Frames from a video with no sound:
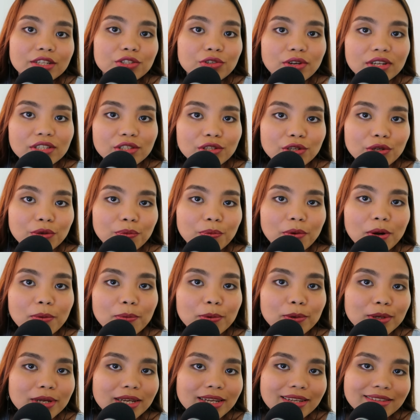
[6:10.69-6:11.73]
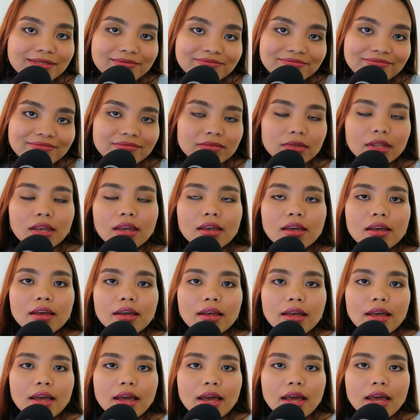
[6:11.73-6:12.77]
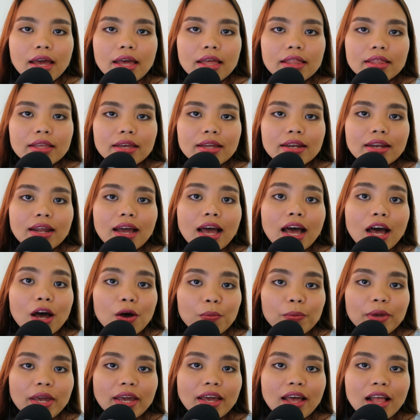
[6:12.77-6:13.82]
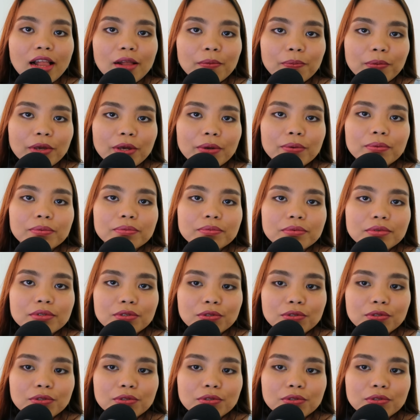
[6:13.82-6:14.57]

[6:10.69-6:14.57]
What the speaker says: address you properly. And then how may I help you?